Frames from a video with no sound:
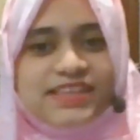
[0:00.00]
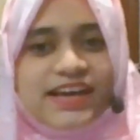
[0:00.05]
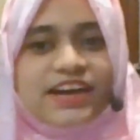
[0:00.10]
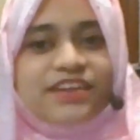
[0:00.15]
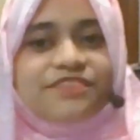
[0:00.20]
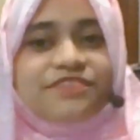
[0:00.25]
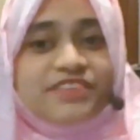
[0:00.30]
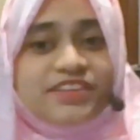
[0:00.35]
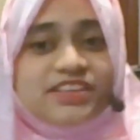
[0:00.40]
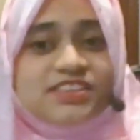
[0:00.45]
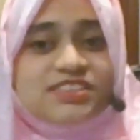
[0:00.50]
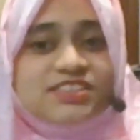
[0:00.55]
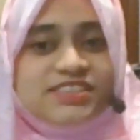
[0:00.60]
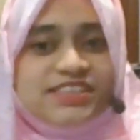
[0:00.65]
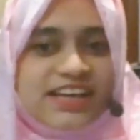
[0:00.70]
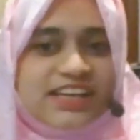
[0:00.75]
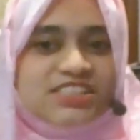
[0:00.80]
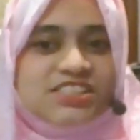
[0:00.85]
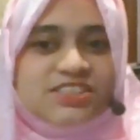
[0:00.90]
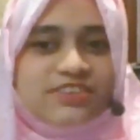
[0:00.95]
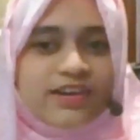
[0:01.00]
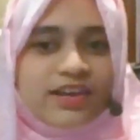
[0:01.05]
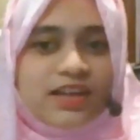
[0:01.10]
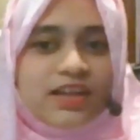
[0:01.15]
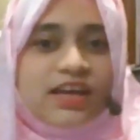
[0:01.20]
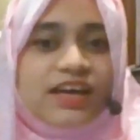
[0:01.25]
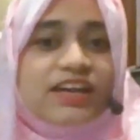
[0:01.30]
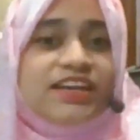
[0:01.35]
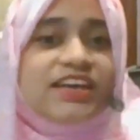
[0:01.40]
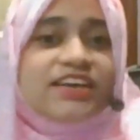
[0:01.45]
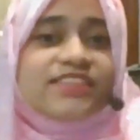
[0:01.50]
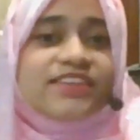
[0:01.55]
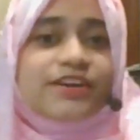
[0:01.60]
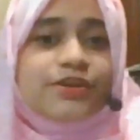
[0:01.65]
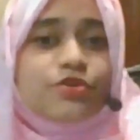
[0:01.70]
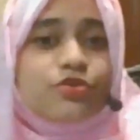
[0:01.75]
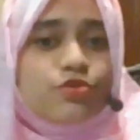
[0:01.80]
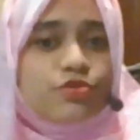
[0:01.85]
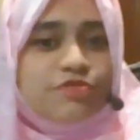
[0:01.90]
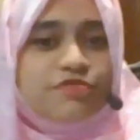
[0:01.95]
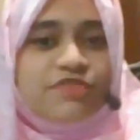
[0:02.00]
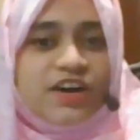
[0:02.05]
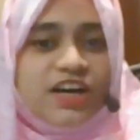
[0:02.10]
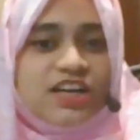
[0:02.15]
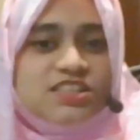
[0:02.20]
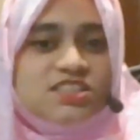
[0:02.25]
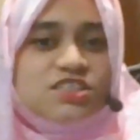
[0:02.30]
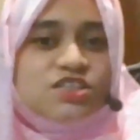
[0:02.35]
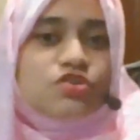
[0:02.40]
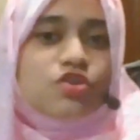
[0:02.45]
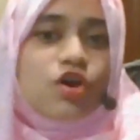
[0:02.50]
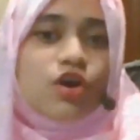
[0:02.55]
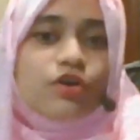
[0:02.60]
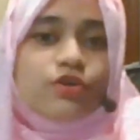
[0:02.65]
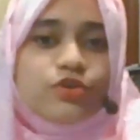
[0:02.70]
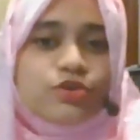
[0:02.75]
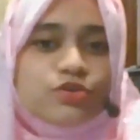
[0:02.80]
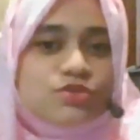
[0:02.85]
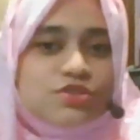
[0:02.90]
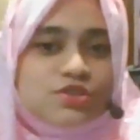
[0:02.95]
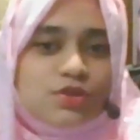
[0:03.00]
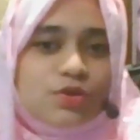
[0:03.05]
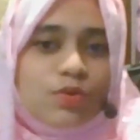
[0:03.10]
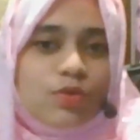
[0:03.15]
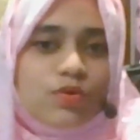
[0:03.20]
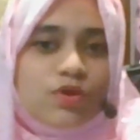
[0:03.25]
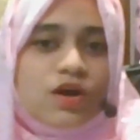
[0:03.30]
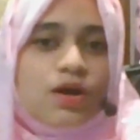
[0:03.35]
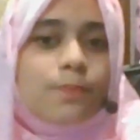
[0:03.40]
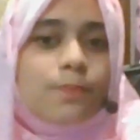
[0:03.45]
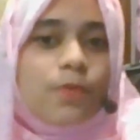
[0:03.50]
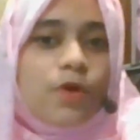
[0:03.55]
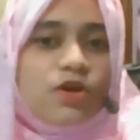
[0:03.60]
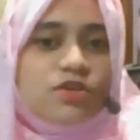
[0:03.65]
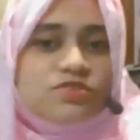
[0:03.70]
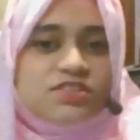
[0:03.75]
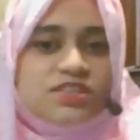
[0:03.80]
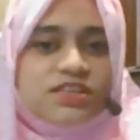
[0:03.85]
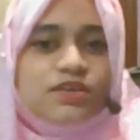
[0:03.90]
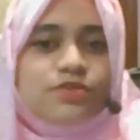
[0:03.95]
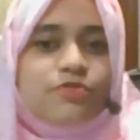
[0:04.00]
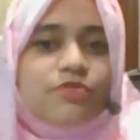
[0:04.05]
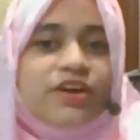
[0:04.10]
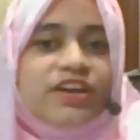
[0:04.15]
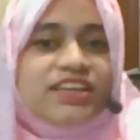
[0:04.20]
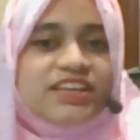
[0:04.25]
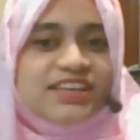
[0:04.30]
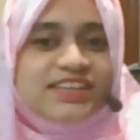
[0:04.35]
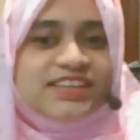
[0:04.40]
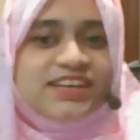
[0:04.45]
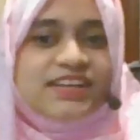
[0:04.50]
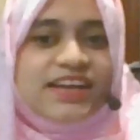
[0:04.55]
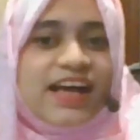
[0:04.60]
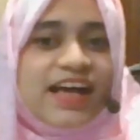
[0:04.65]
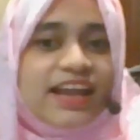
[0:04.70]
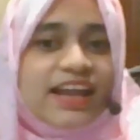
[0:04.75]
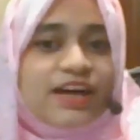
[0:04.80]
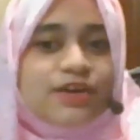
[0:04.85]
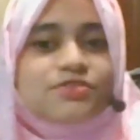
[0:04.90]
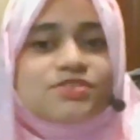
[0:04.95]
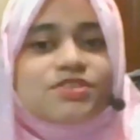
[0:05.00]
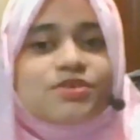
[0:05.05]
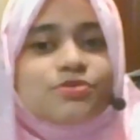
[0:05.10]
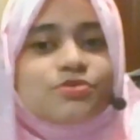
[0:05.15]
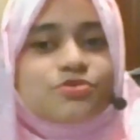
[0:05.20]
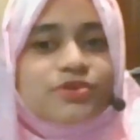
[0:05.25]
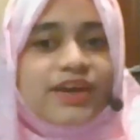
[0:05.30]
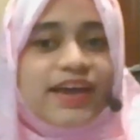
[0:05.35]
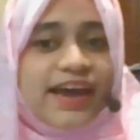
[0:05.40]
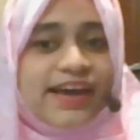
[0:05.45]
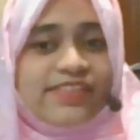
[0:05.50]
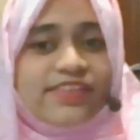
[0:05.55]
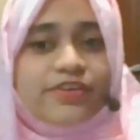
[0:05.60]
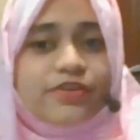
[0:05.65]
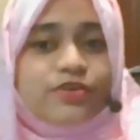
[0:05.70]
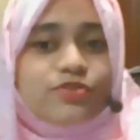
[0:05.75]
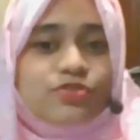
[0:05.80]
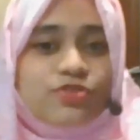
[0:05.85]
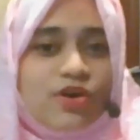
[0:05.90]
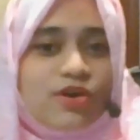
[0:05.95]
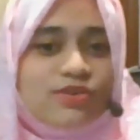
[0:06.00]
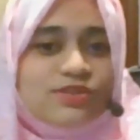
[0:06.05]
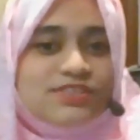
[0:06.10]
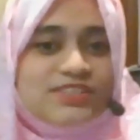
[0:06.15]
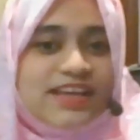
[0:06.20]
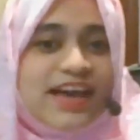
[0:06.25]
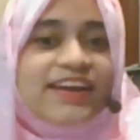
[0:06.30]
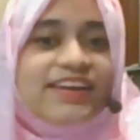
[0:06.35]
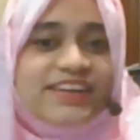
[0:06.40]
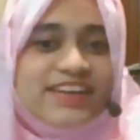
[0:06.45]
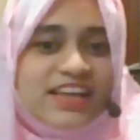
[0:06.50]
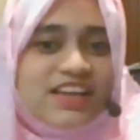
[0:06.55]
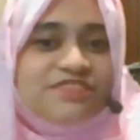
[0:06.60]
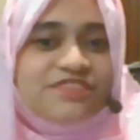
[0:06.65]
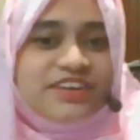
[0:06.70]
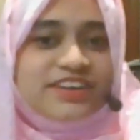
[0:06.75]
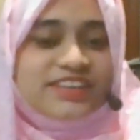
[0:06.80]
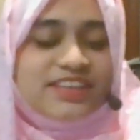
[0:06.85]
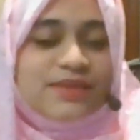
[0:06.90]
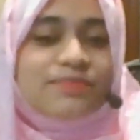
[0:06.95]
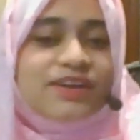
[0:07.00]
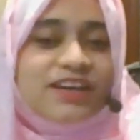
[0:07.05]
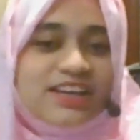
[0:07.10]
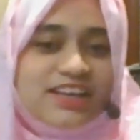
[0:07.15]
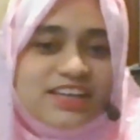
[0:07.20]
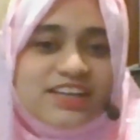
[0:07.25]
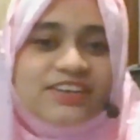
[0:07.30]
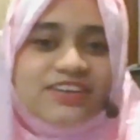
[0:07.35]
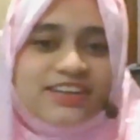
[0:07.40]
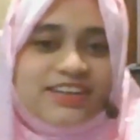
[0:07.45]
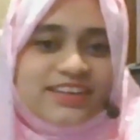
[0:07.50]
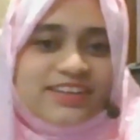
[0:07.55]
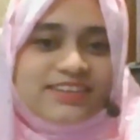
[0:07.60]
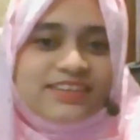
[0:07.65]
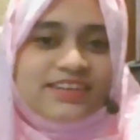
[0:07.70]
that feels natural, neither too fast nor too slow. Pausing when needed allows you to gather your thoughts and deliver them clearly.